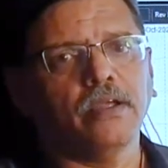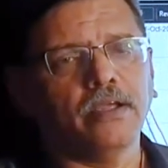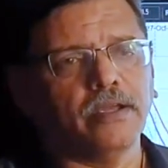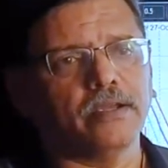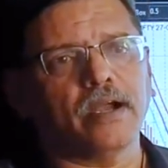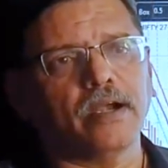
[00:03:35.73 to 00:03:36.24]

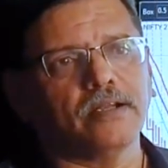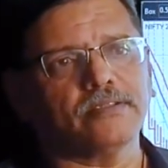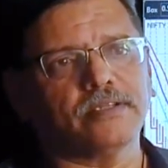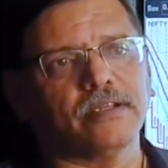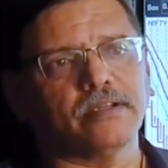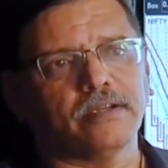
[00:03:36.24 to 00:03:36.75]
In
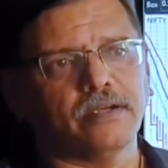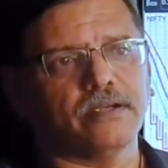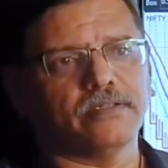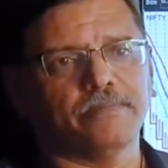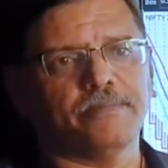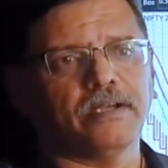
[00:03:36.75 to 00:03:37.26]
candlestick it
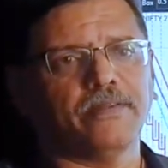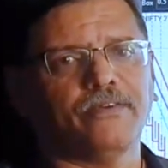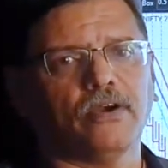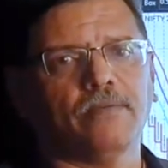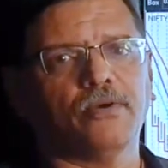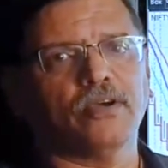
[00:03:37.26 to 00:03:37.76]
is a bit
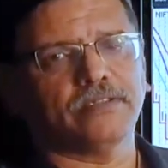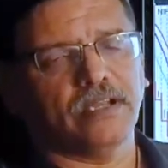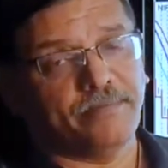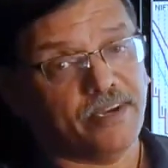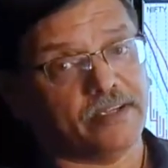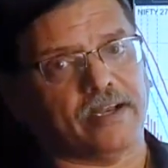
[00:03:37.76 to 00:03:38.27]
difficult because there
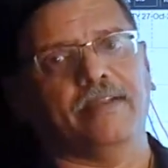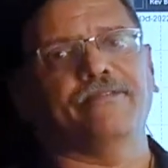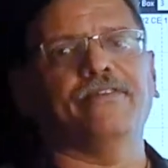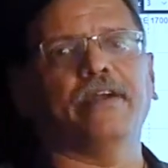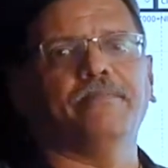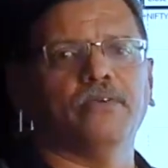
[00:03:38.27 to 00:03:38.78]
will be a time
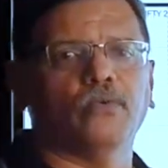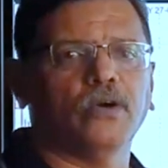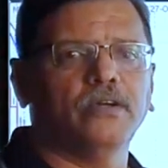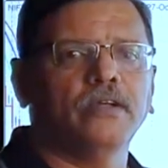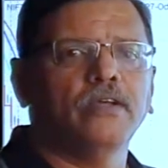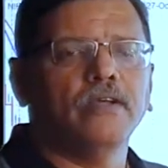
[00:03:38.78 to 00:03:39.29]
frame involved,